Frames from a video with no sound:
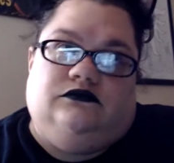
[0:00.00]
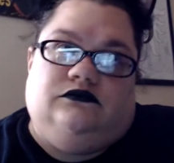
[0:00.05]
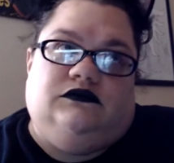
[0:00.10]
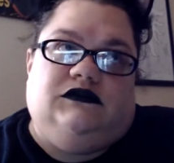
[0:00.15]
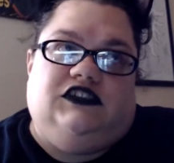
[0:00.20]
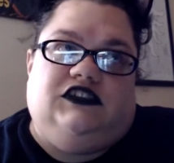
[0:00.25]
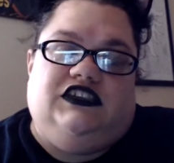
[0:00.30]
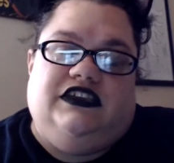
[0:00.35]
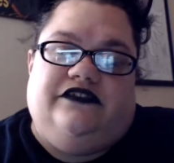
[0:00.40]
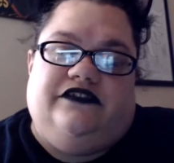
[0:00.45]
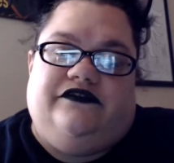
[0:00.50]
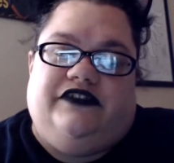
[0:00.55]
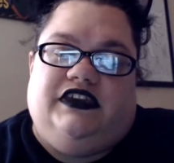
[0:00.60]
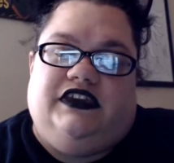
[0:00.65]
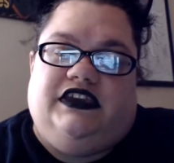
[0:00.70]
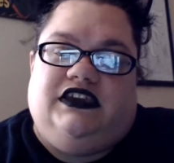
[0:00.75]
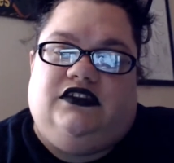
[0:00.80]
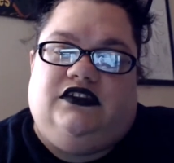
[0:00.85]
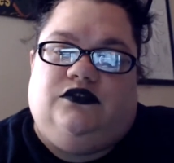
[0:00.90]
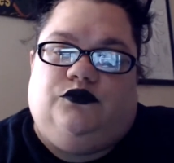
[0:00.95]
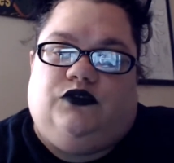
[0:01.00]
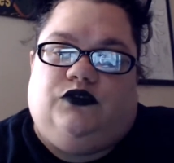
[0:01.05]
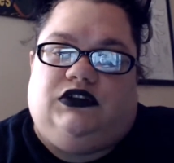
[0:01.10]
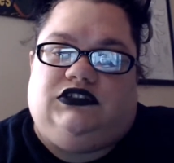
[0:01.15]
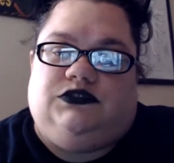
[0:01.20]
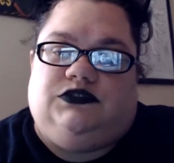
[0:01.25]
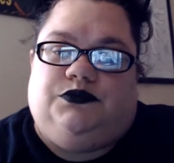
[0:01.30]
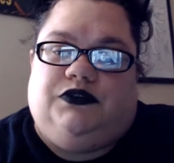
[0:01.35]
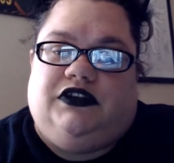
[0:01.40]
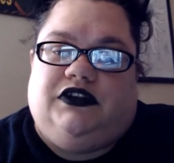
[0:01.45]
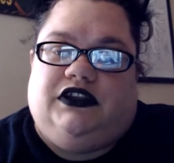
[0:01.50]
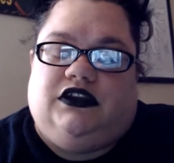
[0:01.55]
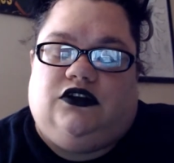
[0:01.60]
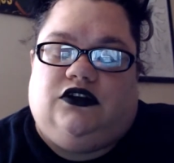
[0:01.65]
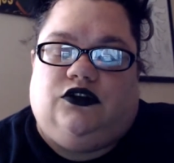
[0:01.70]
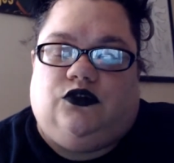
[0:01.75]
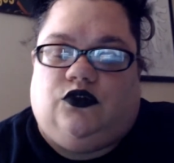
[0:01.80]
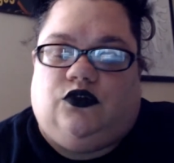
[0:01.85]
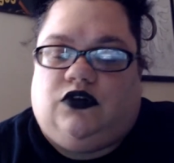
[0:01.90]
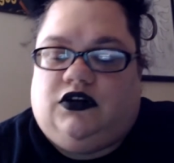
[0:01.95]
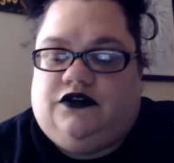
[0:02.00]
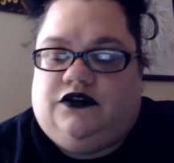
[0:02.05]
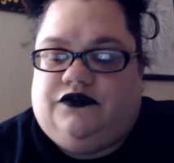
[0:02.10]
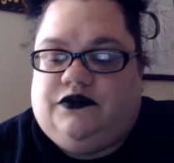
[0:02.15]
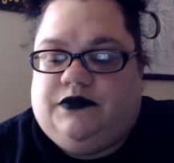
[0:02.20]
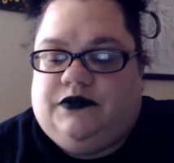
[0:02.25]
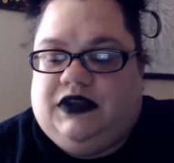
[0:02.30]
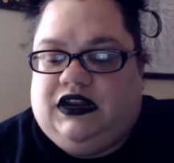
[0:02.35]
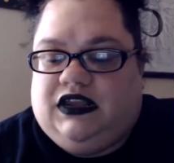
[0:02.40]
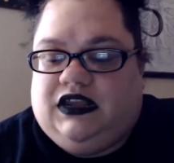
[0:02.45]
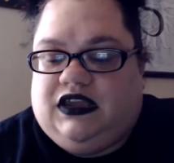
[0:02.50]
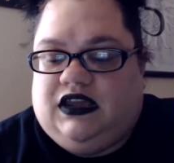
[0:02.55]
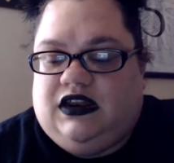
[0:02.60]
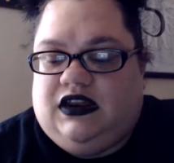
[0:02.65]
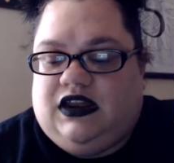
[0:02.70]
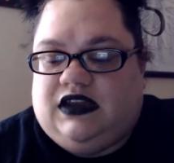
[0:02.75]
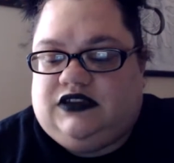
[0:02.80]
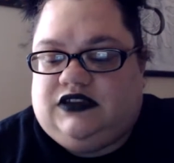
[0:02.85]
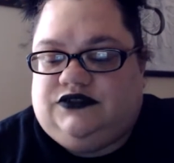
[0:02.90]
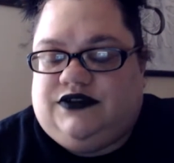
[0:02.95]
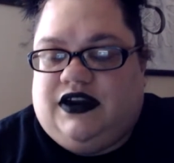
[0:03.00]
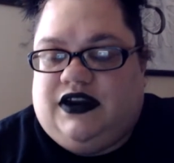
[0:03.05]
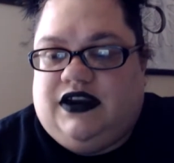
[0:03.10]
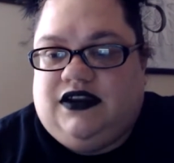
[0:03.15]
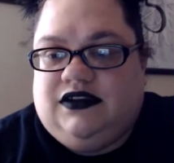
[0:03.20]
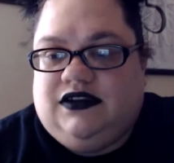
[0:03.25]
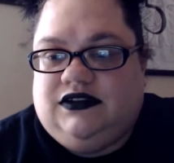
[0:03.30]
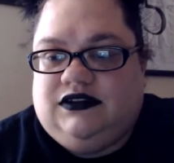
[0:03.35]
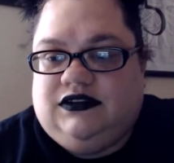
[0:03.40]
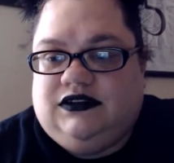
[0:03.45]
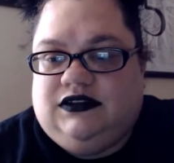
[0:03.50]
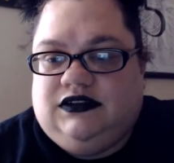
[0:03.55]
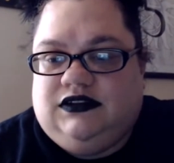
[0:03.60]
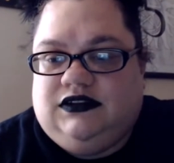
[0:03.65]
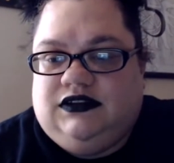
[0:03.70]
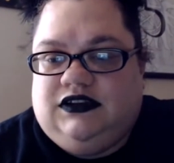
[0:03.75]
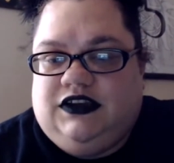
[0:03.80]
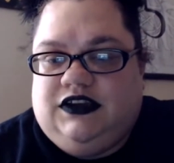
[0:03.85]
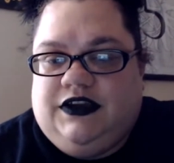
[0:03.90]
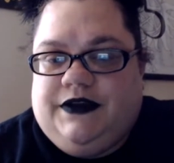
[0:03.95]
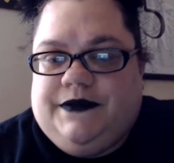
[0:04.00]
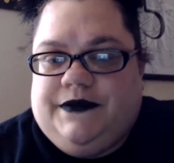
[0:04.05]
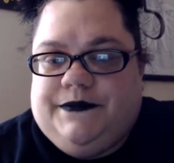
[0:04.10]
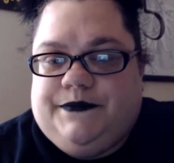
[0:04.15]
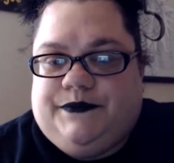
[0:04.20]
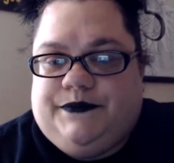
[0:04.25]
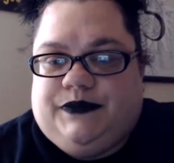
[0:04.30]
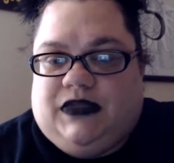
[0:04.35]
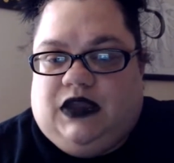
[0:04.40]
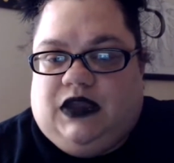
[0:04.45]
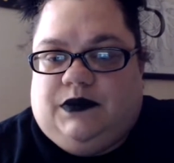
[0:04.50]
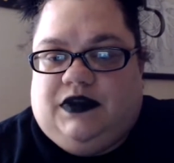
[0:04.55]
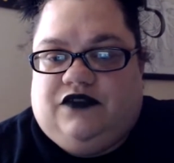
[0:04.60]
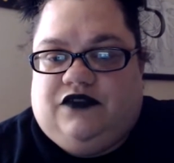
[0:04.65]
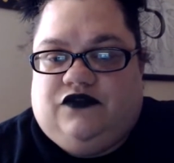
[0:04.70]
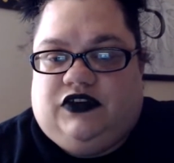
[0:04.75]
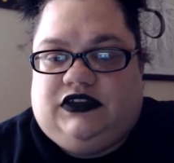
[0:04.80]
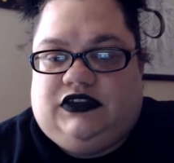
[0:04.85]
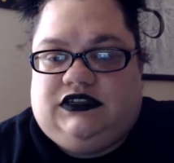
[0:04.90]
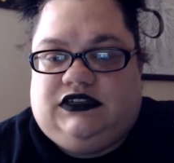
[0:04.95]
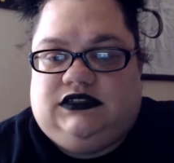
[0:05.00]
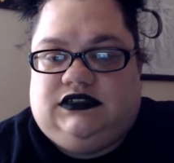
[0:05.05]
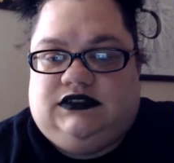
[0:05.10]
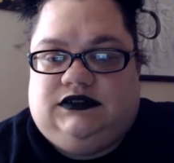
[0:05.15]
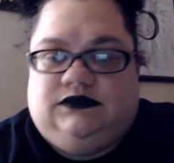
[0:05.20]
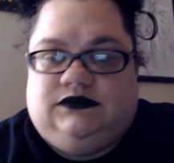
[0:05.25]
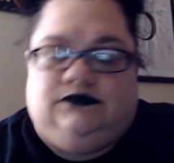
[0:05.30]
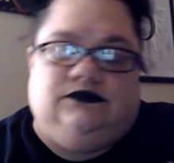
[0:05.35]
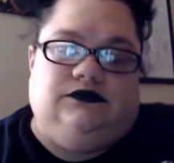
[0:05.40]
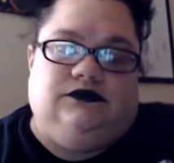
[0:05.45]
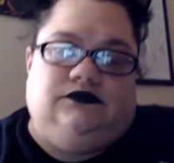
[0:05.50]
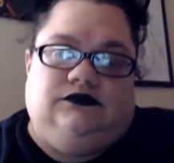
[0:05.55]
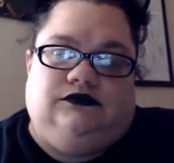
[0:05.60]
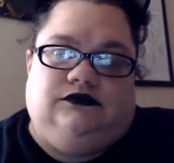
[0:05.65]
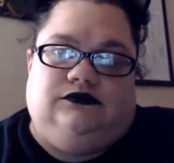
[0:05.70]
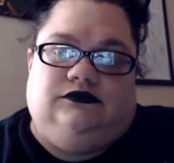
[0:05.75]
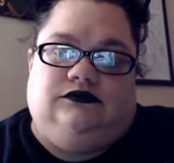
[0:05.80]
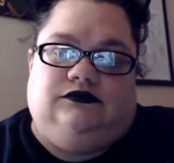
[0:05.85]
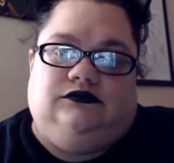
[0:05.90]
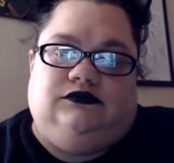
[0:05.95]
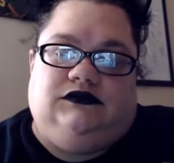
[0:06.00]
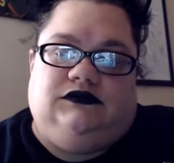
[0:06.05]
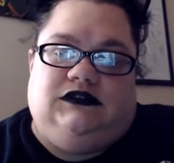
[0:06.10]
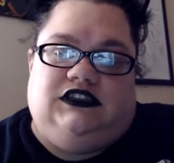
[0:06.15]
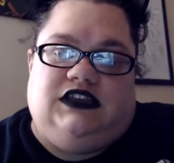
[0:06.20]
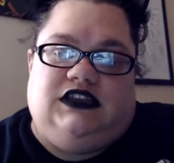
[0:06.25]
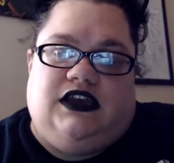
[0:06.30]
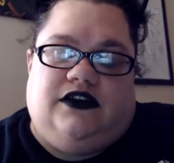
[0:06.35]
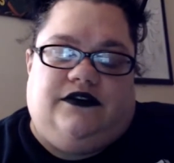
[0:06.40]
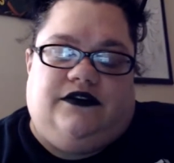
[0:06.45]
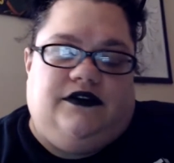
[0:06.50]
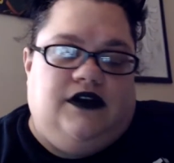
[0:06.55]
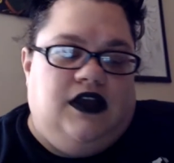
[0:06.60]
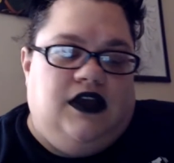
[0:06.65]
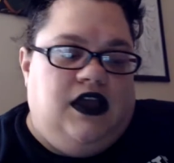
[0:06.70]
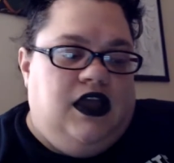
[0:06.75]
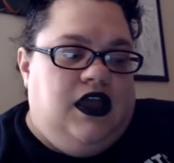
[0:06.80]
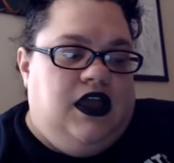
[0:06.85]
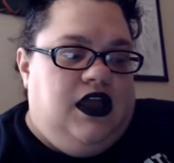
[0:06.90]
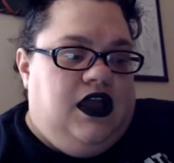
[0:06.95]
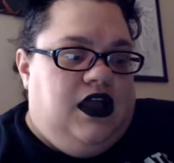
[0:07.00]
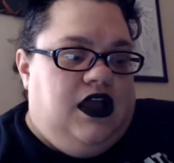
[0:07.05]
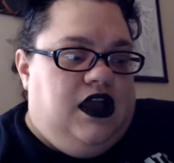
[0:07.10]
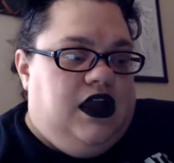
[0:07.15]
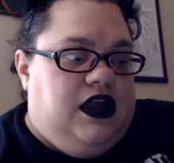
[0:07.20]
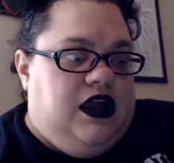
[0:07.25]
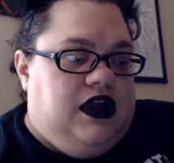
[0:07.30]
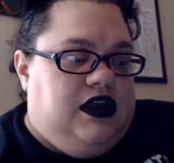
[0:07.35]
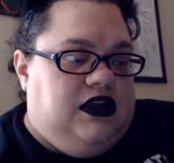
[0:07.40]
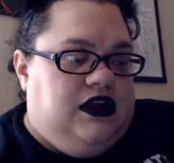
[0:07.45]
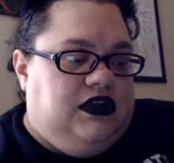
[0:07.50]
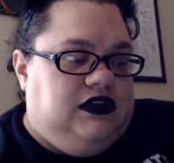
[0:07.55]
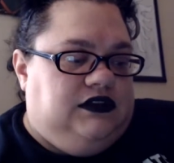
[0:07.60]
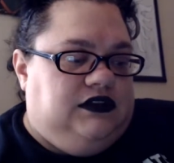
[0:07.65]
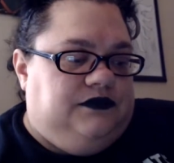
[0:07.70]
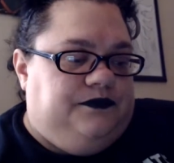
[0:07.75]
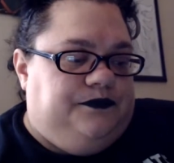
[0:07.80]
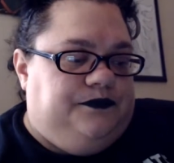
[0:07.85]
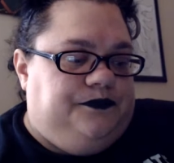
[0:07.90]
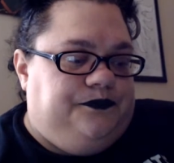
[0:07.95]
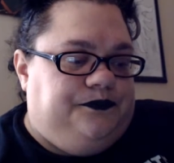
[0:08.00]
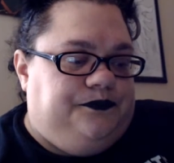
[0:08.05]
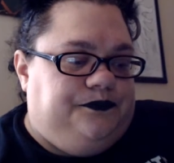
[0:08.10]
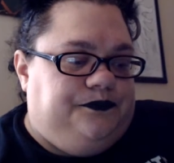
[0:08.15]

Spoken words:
See if he wants to put in an order for me to get an X-ray on my foot. So, um,